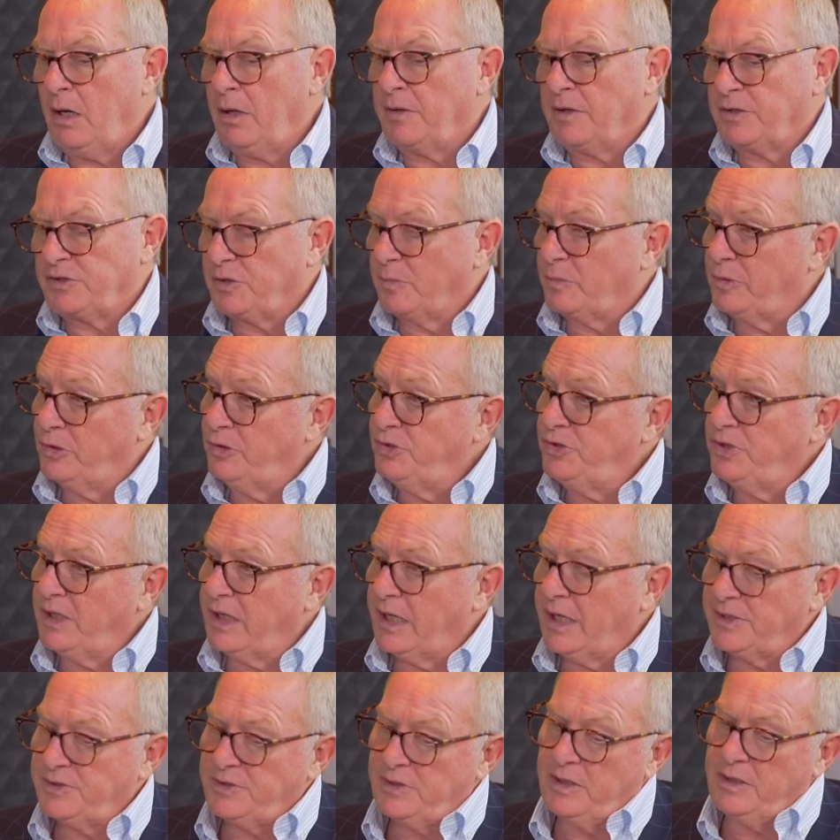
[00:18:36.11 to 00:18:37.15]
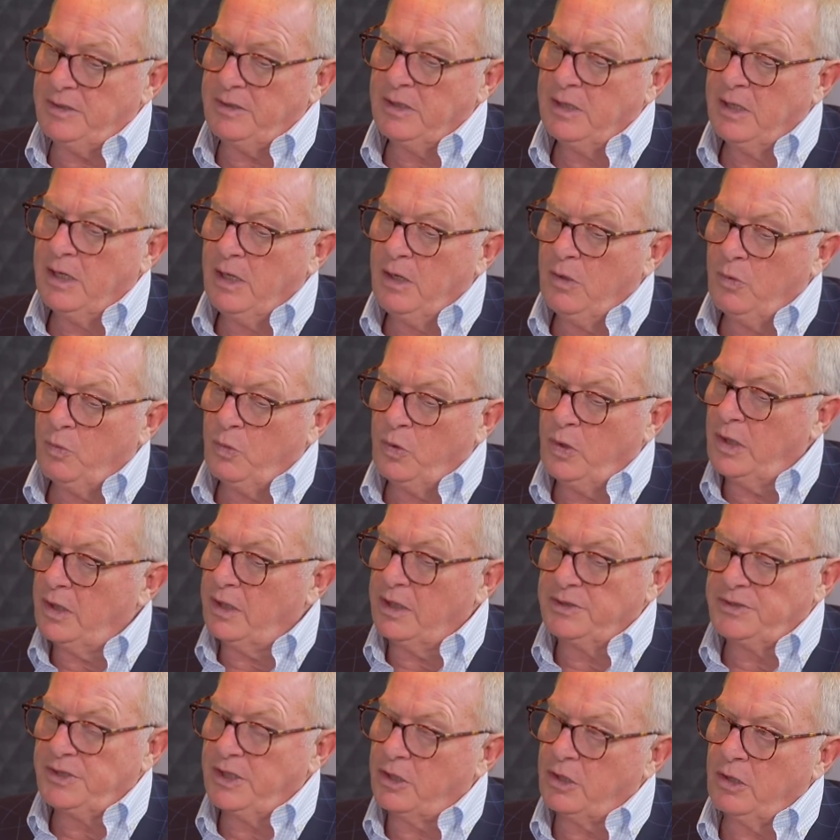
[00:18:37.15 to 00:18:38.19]
that's a producing asset, we're not
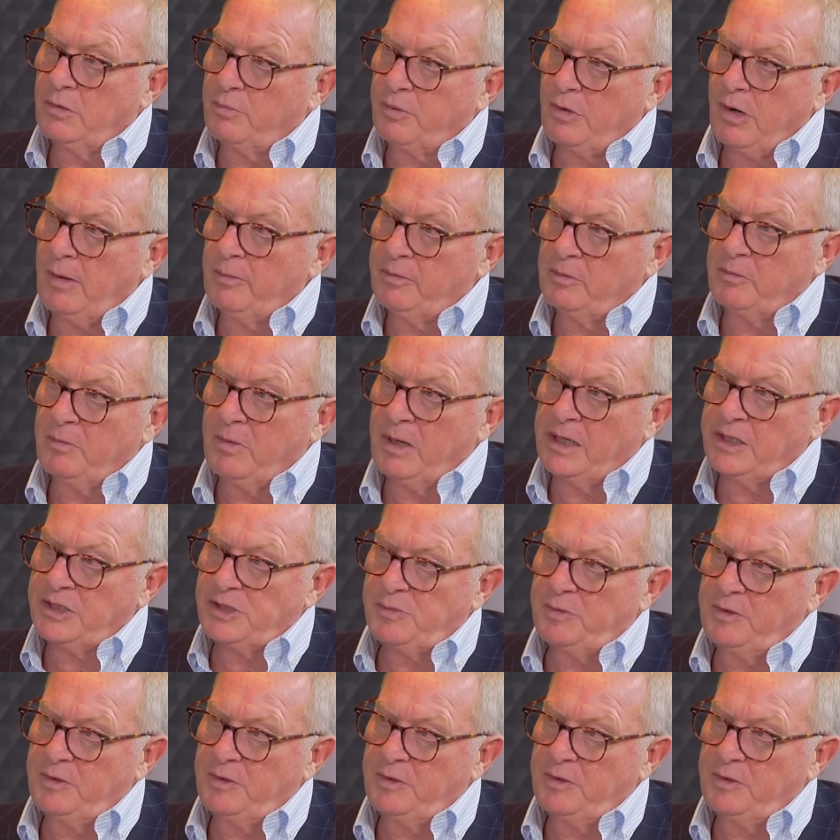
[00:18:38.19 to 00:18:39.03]
going to take on problem mines.